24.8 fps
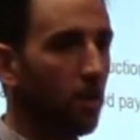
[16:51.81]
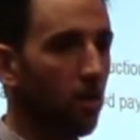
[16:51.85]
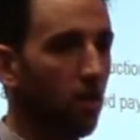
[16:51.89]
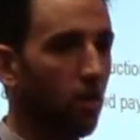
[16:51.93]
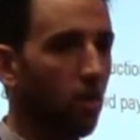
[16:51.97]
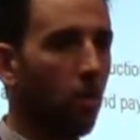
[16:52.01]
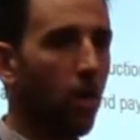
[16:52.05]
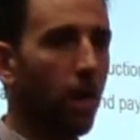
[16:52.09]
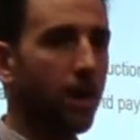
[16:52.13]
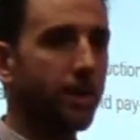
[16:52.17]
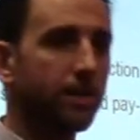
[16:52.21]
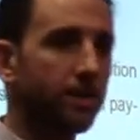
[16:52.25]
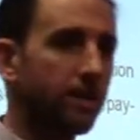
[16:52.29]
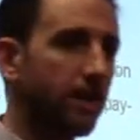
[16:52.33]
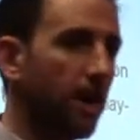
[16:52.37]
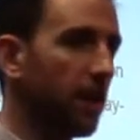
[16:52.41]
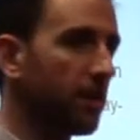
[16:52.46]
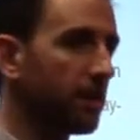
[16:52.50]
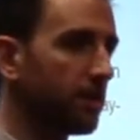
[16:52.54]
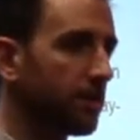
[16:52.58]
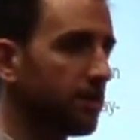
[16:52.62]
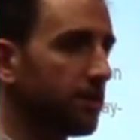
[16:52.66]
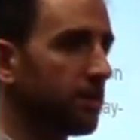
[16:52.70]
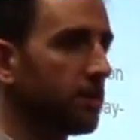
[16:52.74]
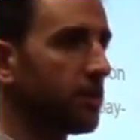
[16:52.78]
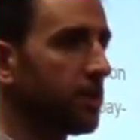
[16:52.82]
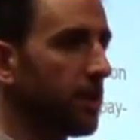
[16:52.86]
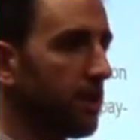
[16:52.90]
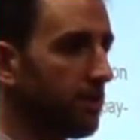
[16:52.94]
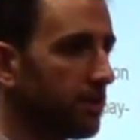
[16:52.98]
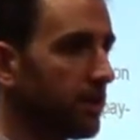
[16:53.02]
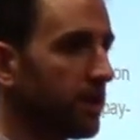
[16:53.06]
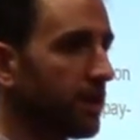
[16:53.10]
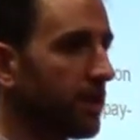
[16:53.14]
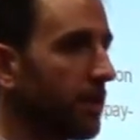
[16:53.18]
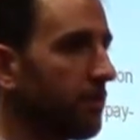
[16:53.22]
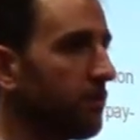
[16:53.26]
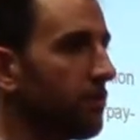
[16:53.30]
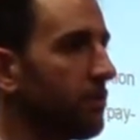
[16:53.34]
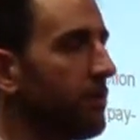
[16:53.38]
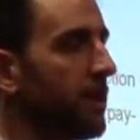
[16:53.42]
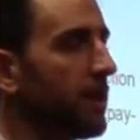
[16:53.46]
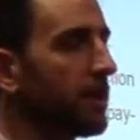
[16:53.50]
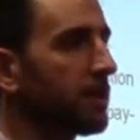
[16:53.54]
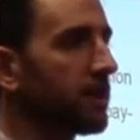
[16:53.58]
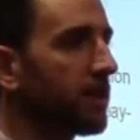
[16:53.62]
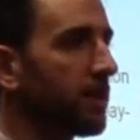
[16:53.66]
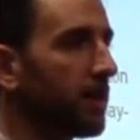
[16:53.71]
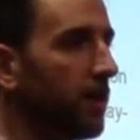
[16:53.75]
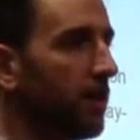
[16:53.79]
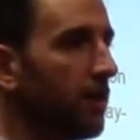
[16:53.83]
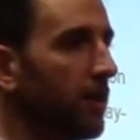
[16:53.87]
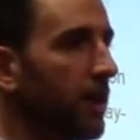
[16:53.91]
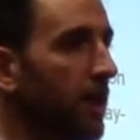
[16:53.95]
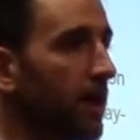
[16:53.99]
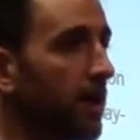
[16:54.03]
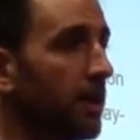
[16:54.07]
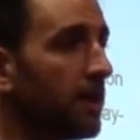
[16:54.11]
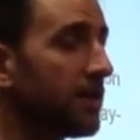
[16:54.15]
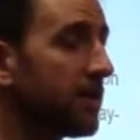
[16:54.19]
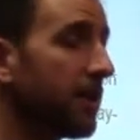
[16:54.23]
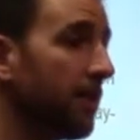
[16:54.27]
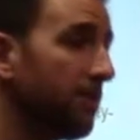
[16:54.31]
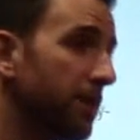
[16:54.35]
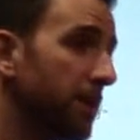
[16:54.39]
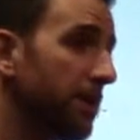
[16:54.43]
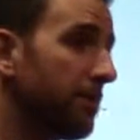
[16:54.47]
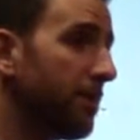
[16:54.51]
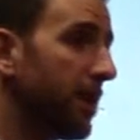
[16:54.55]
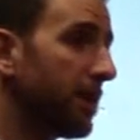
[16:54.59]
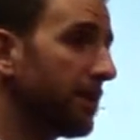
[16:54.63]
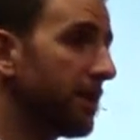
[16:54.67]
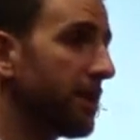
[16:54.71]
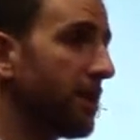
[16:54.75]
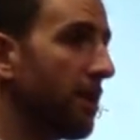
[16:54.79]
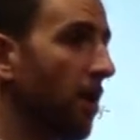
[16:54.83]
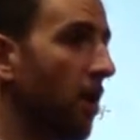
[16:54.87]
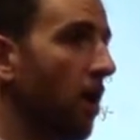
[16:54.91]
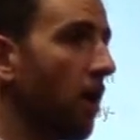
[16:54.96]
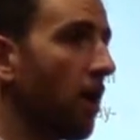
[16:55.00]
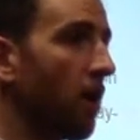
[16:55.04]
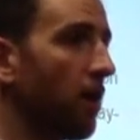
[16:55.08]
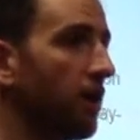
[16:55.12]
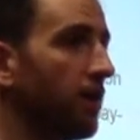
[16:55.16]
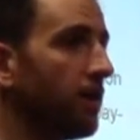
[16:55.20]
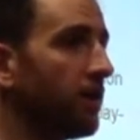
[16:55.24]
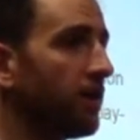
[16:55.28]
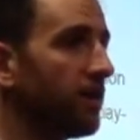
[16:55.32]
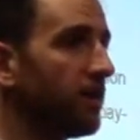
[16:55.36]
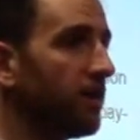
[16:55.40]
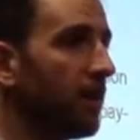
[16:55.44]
white socks generally come from Mexico. Something about the yarn.